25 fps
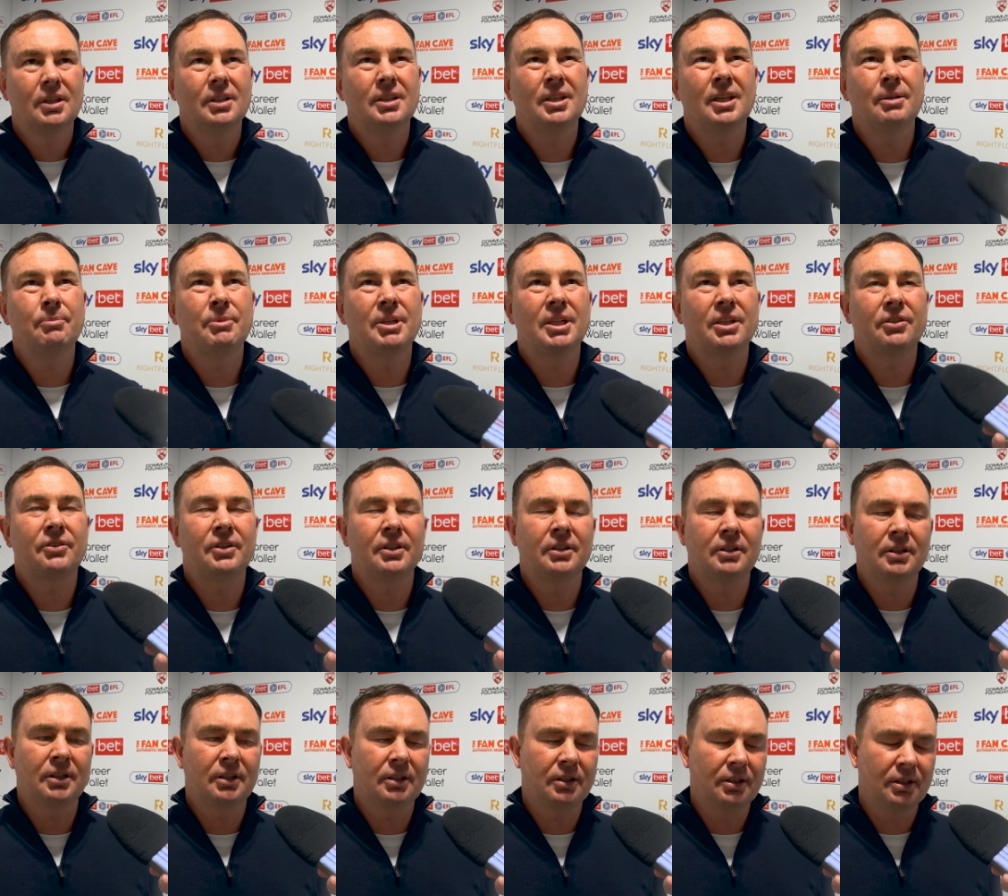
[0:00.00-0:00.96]
Yeah, I mean, I
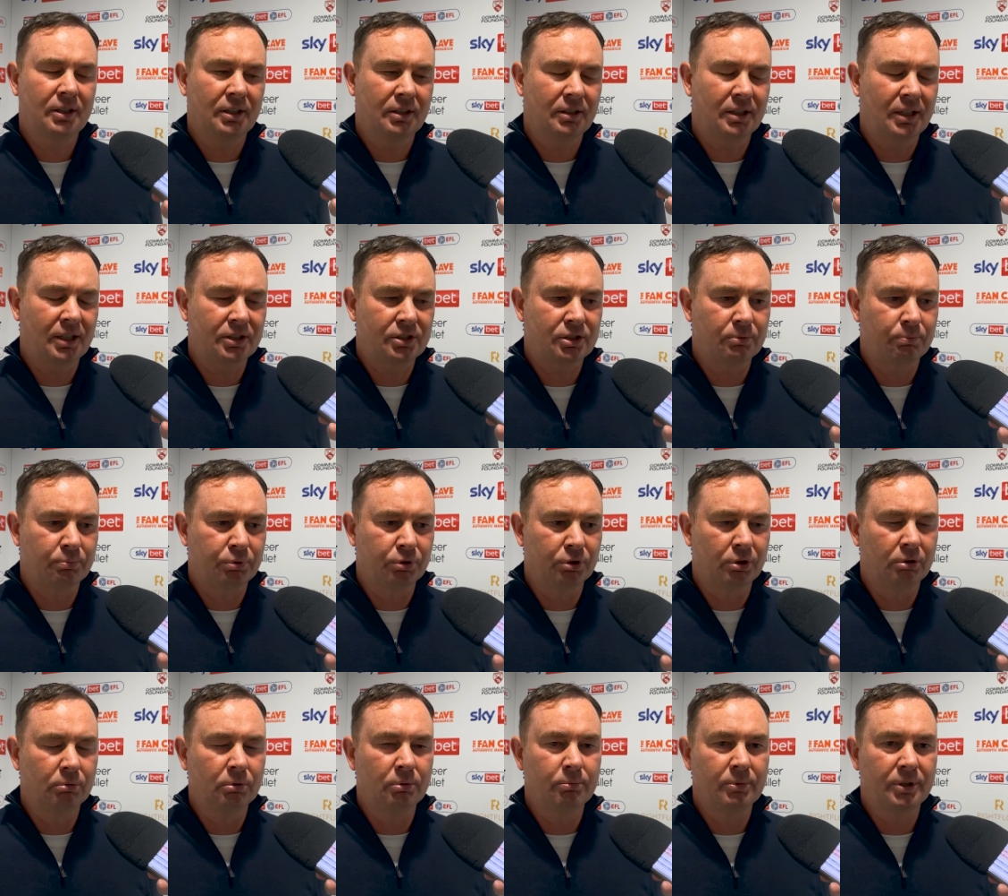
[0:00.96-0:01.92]
think that's the
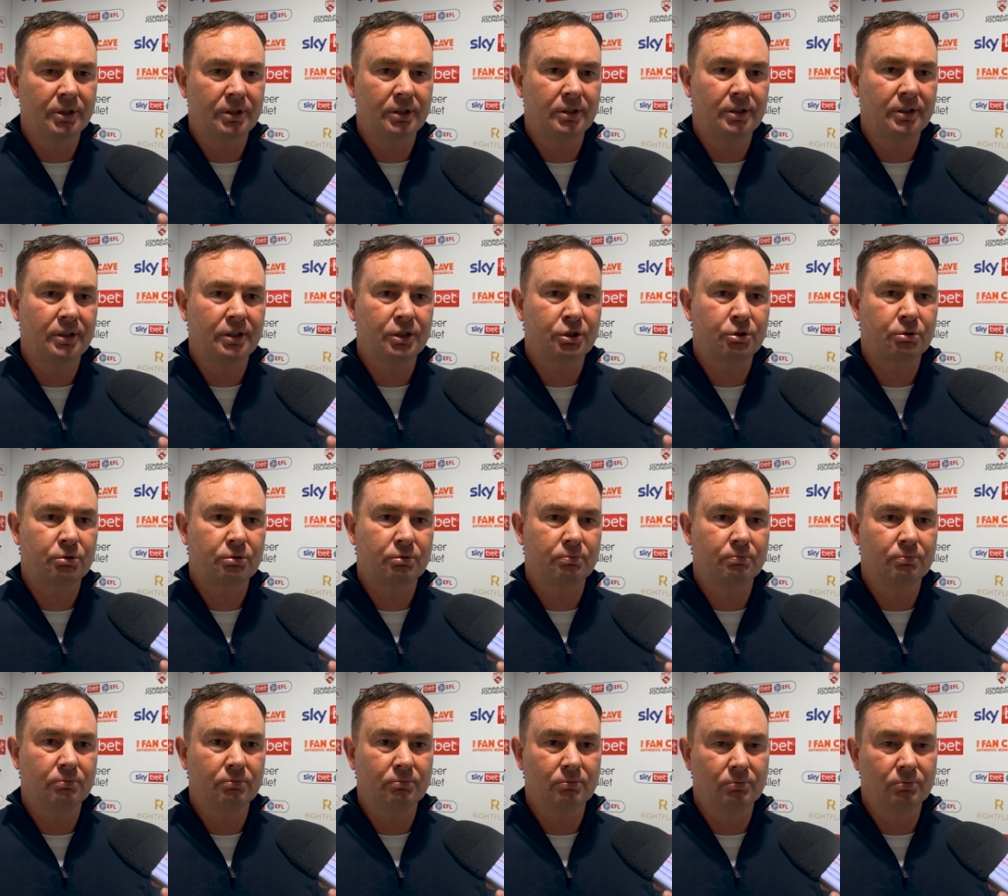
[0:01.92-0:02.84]
problem at this,